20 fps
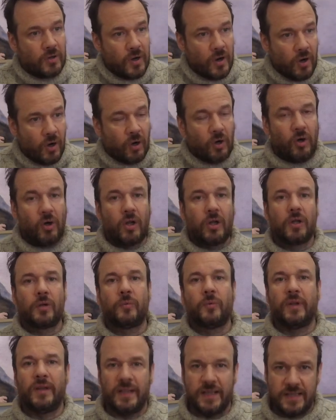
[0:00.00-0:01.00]
all
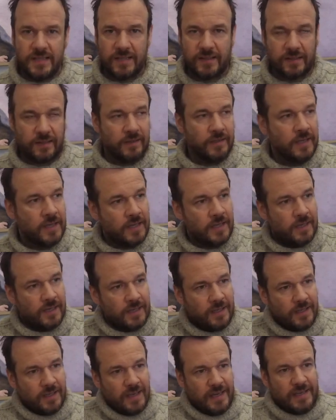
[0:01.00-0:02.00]
religion
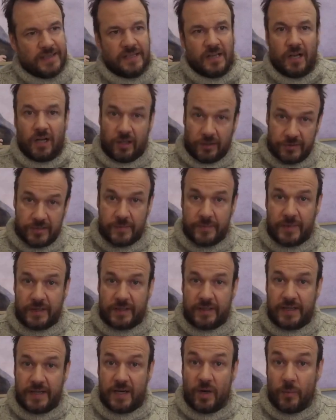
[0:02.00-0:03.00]
is
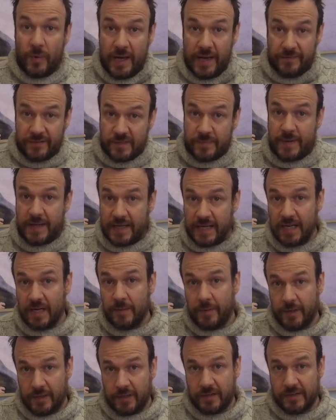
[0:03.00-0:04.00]
ultimately a way of speaking
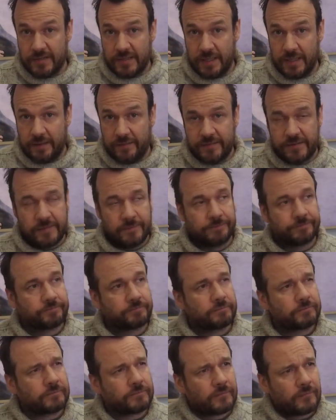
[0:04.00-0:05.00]
about ourselves.
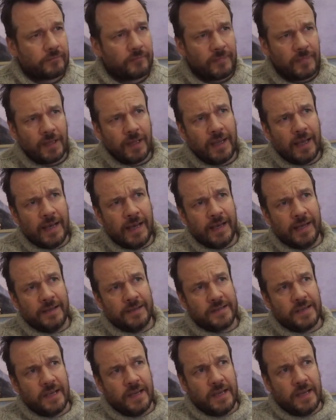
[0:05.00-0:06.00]

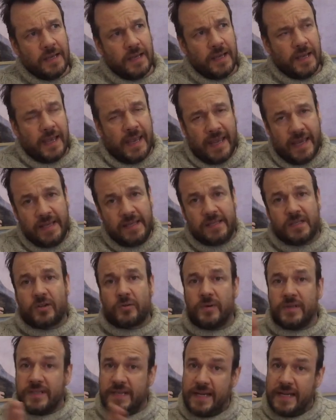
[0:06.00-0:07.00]
And his
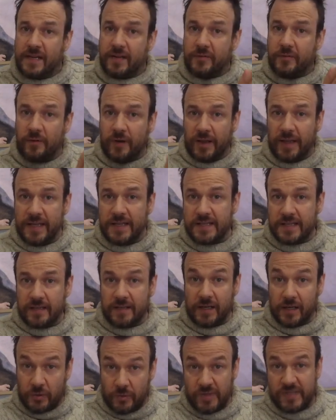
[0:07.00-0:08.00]
critique of religion
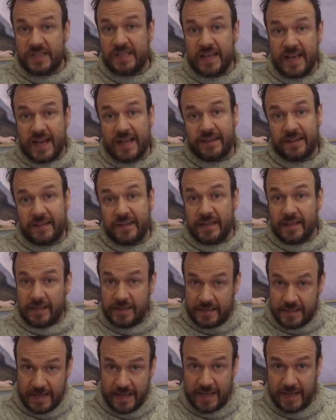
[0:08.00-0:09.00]
and Christianity at the
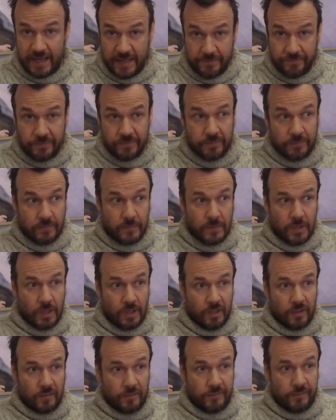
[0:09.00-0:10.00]
time
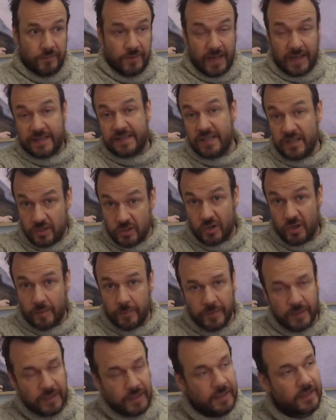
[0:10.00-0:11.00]
of Nazi
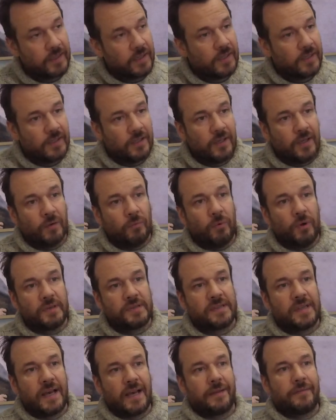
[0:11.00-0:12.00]
Germany
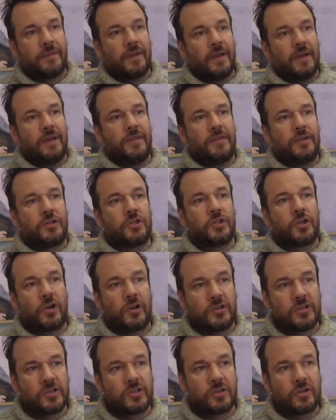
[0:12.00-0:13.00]
was that the
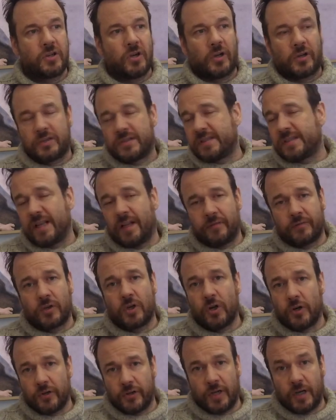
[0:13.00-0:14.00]
church got itself
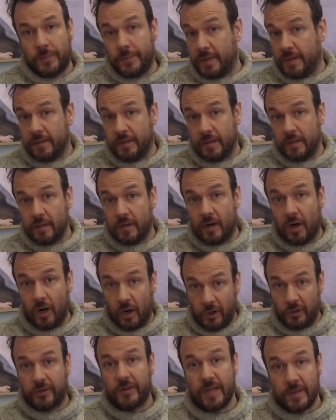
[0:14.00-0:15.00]
caught up in
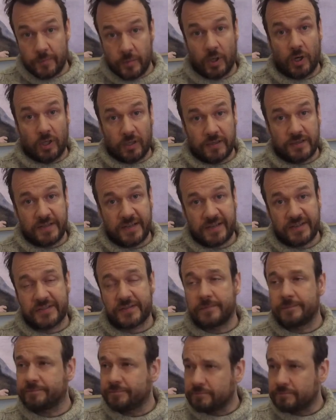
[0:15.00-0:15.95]
earthly politics